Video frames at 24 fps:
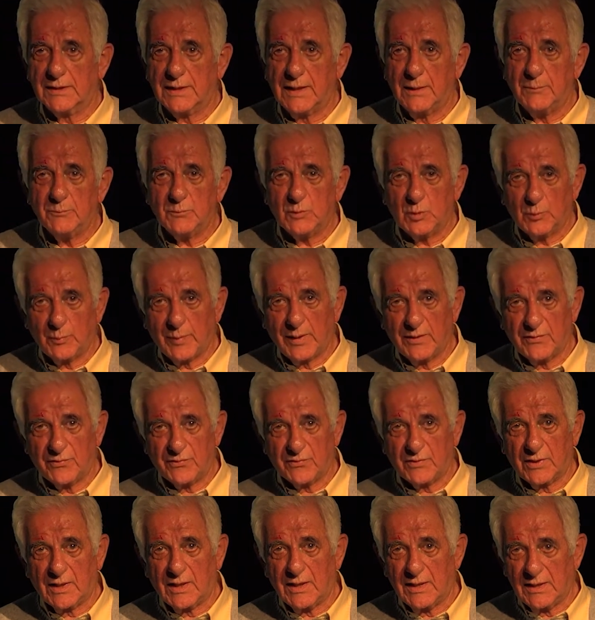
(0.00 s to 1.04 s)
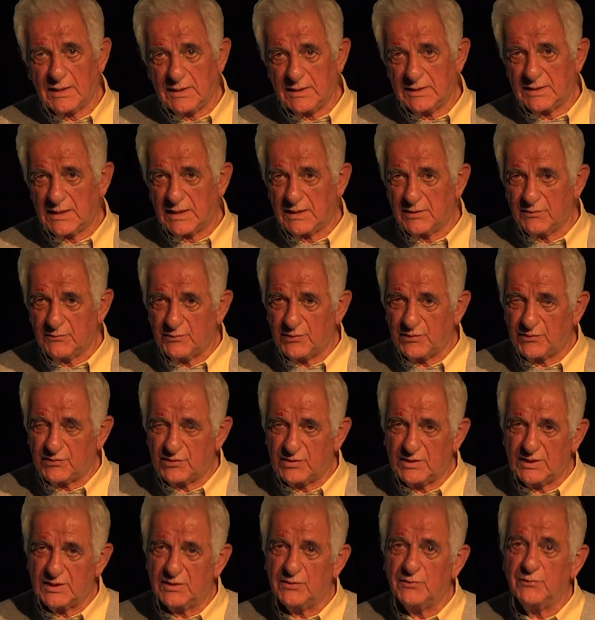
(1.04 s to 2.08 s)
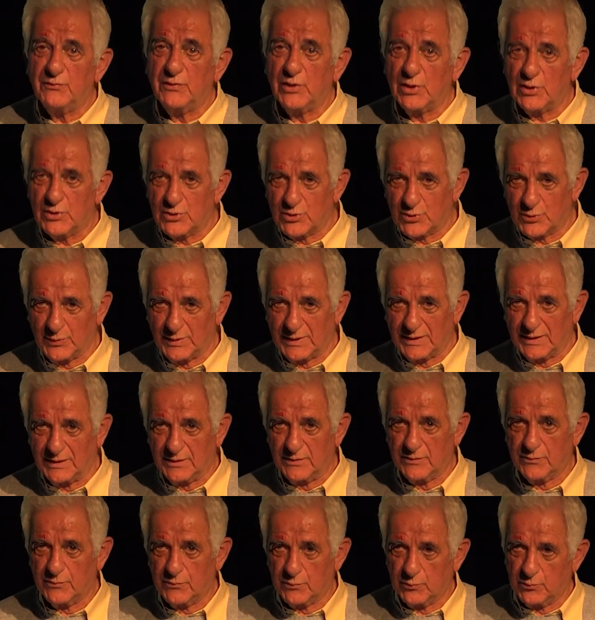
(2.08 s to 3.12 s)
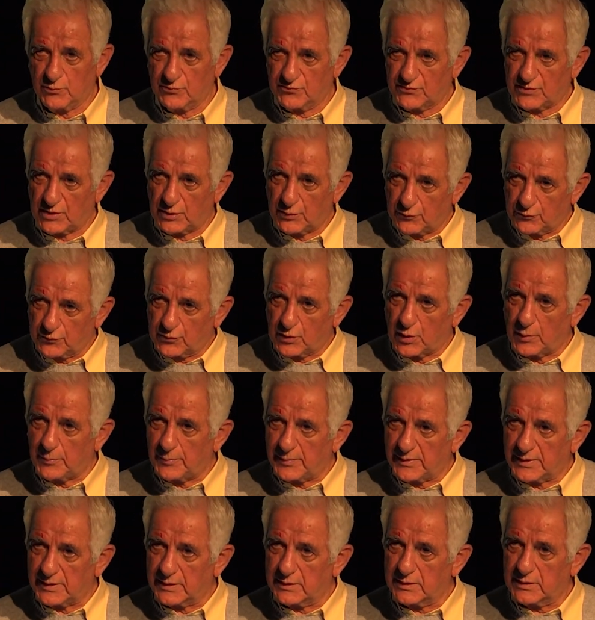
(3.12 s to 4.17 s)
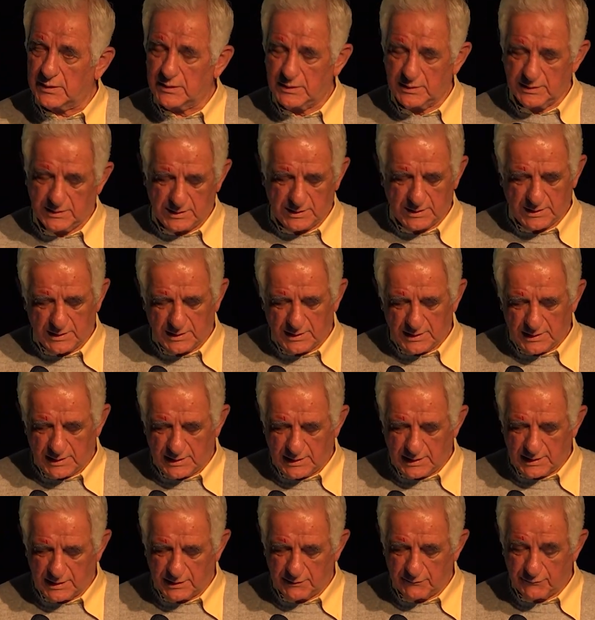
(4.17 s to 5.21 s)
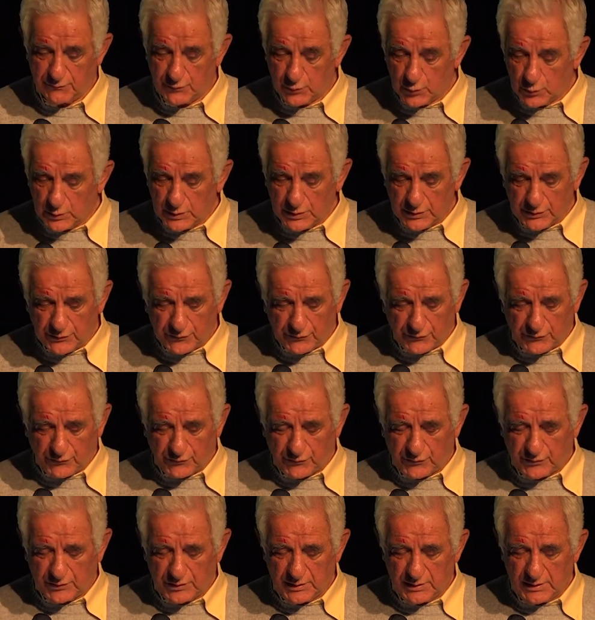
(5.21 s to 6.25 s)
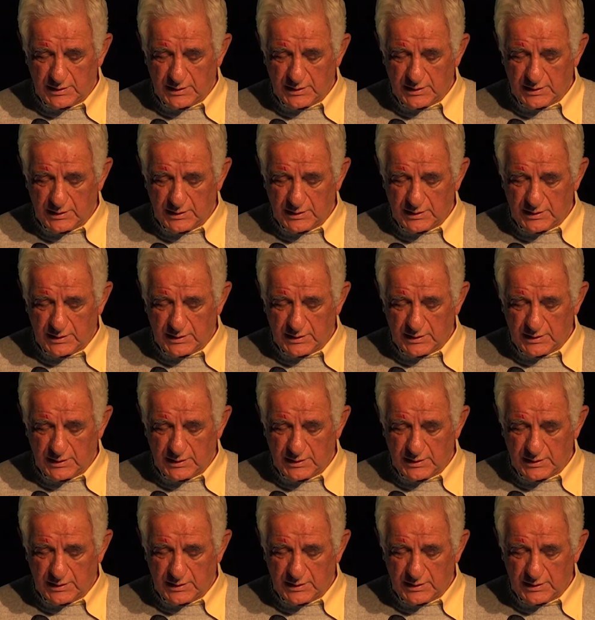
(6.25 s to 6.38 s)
come to Palestine and visit it virtually through stereoscopic viewers,